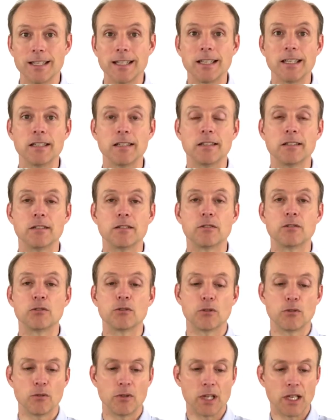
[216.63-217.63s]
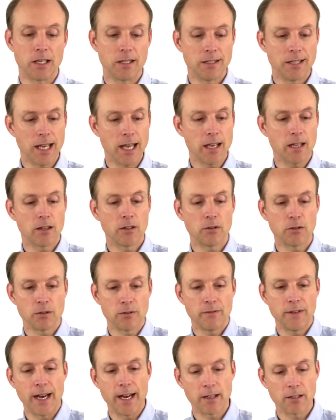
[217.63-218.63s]
is to then take those
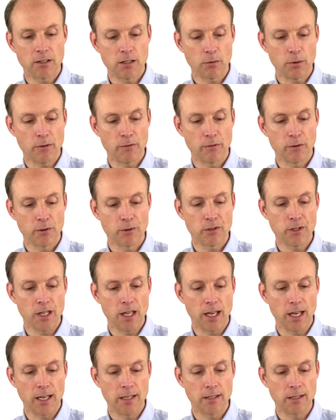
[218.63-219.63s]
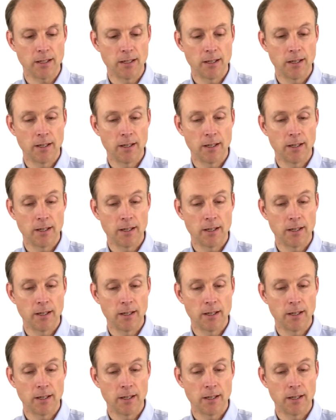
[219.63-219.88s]
facts that we first get,